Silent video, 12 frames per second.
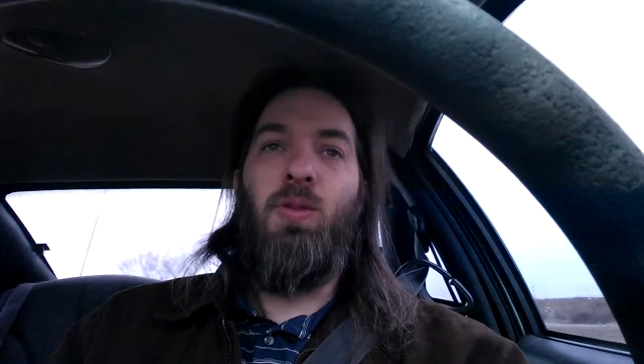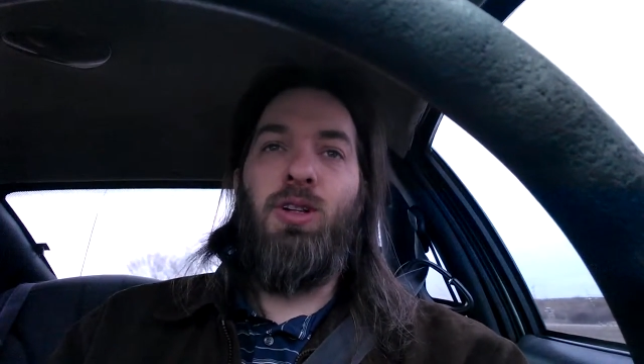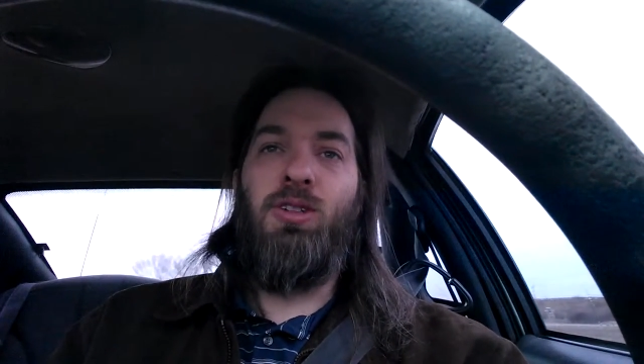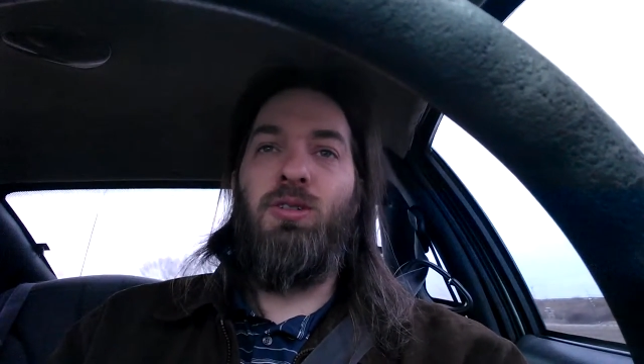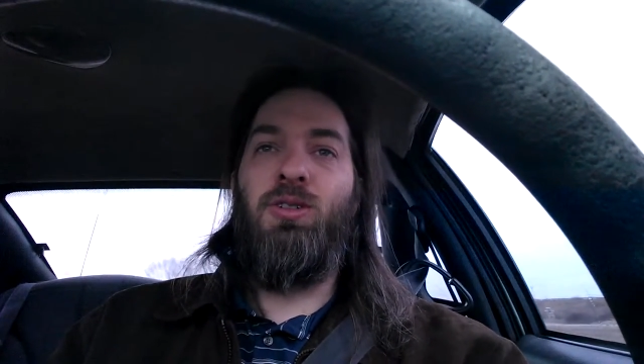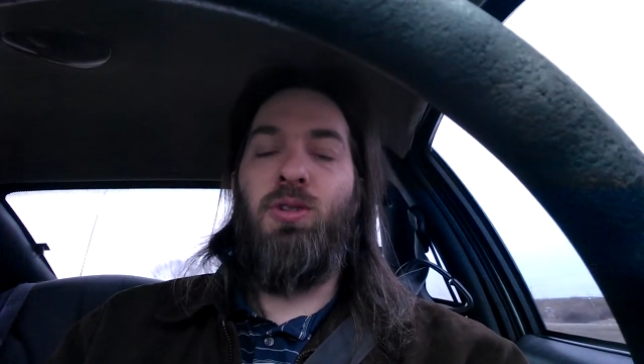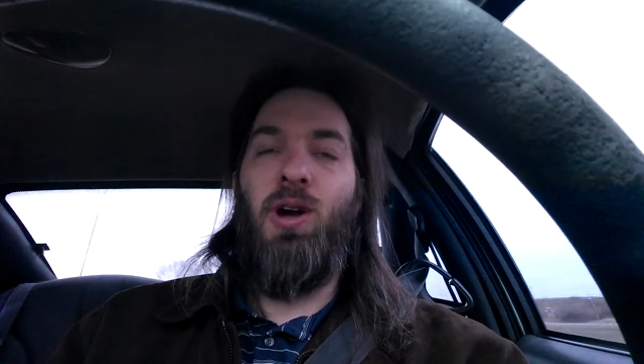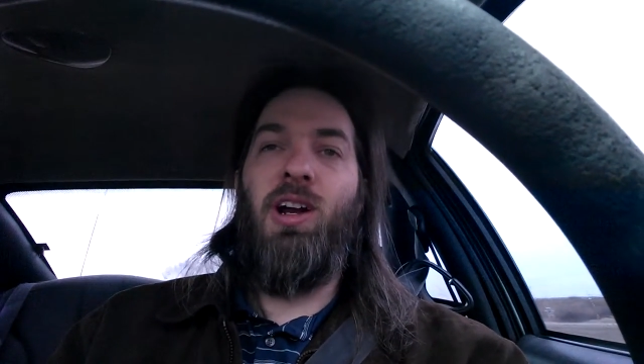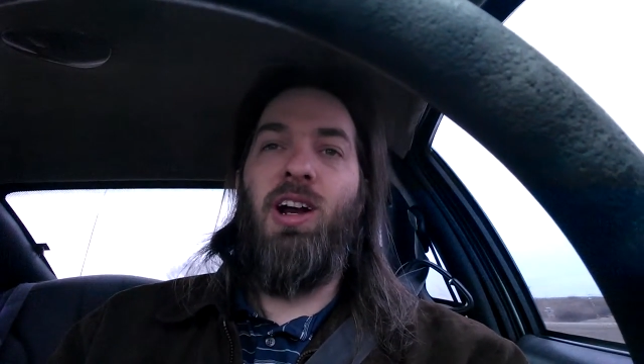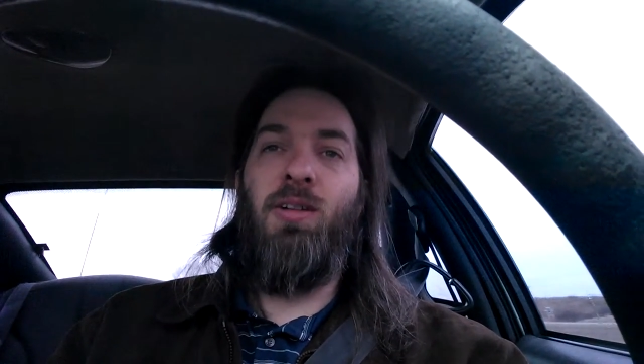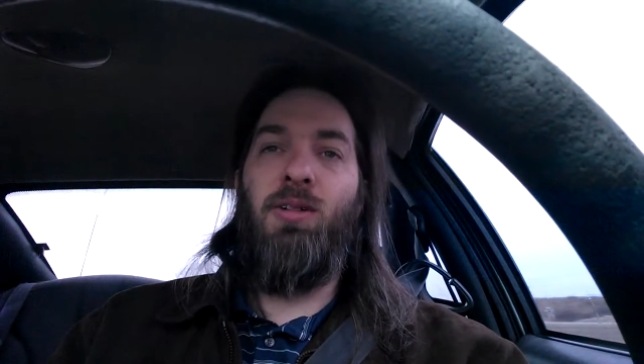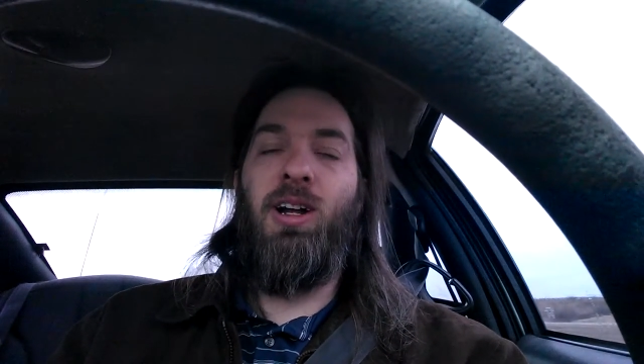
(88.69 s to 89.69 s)
once it was
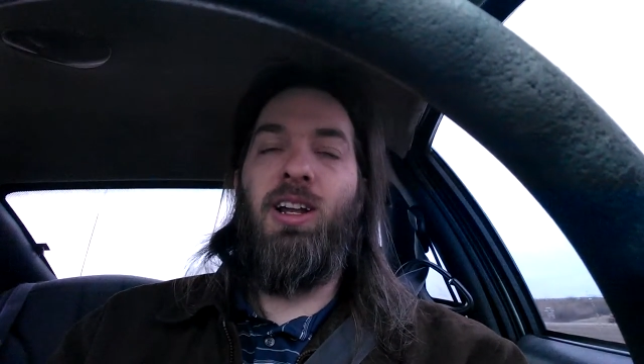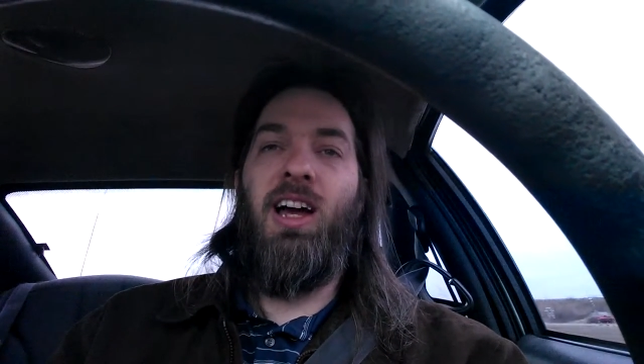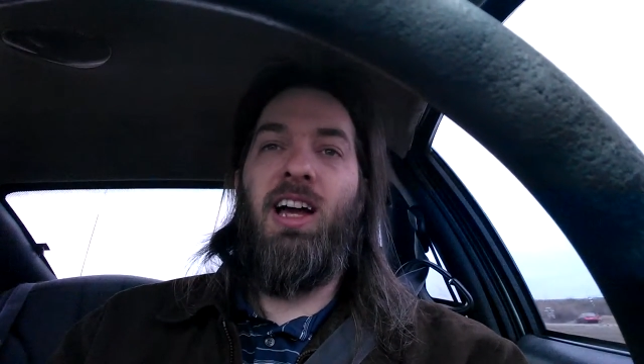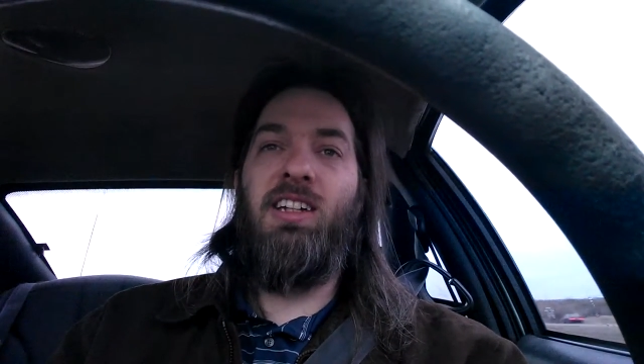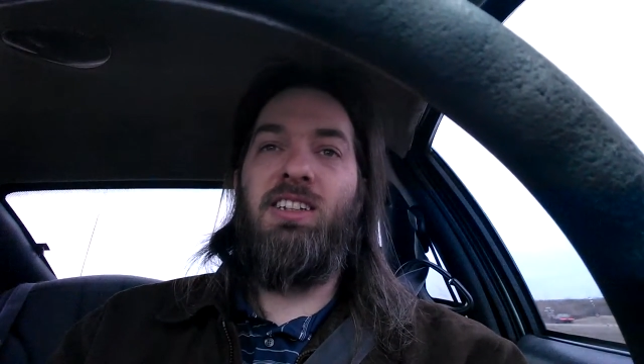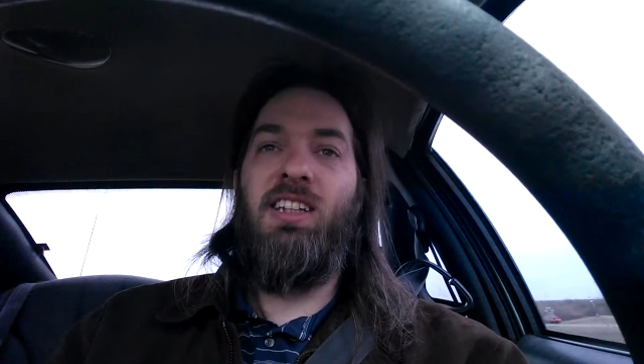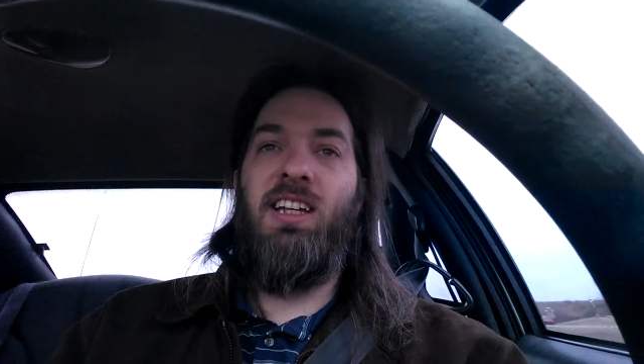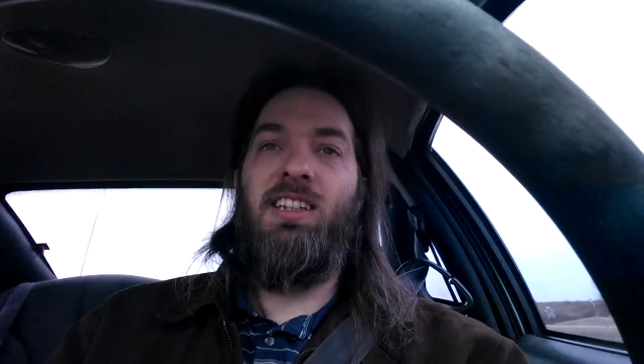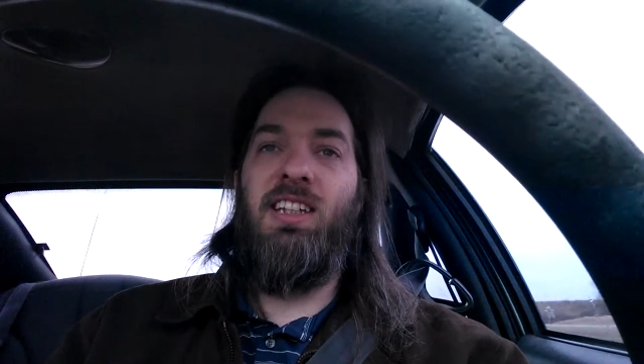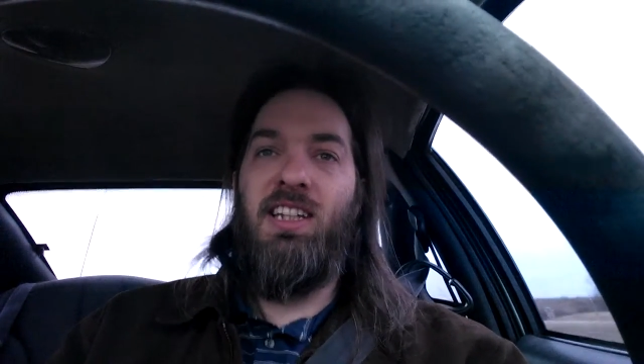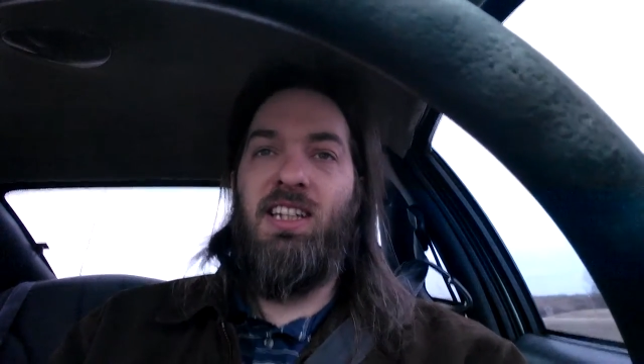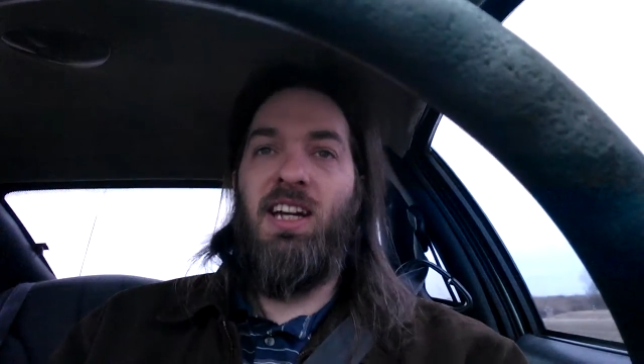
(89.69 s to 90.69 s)
running, I realized that
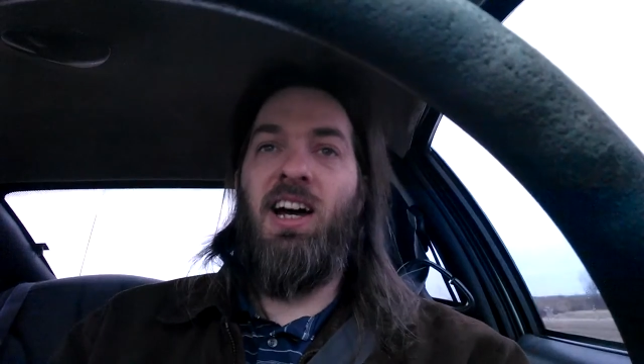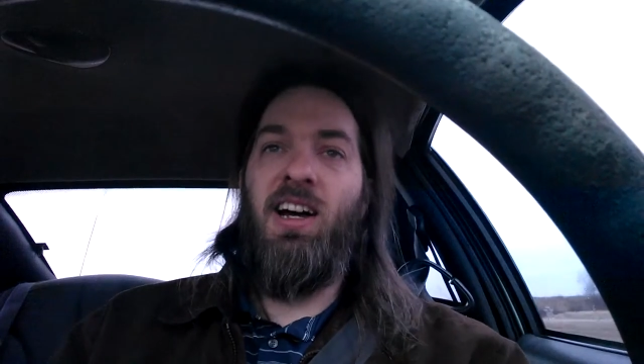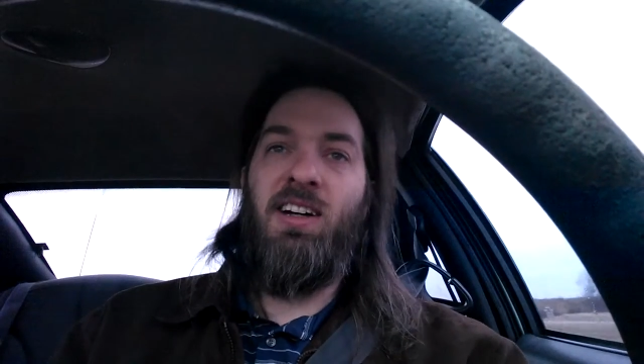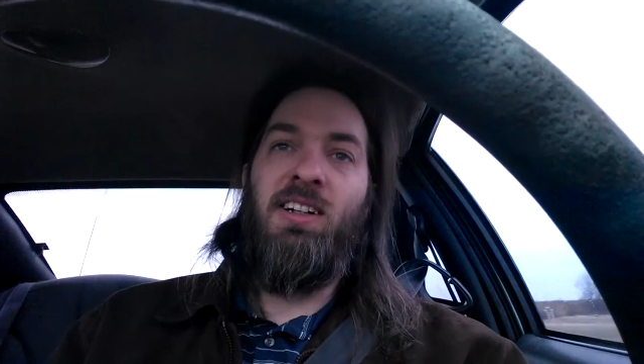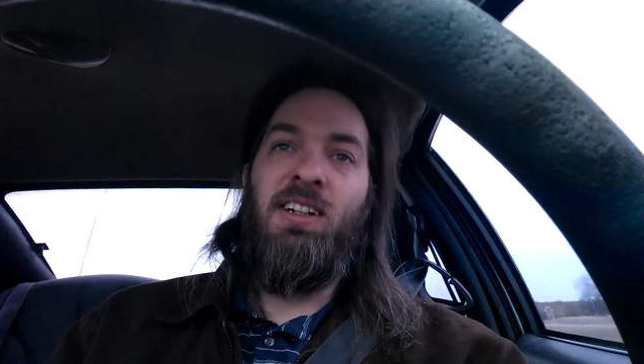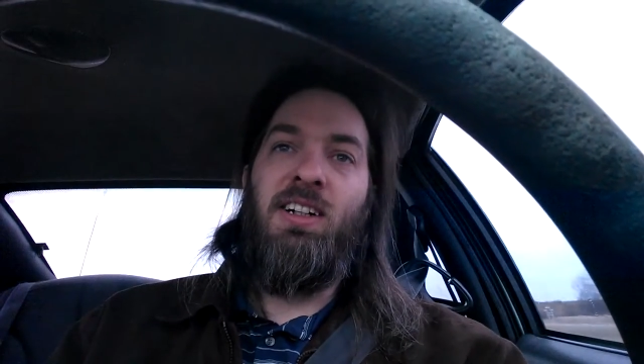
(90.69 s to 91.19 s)
the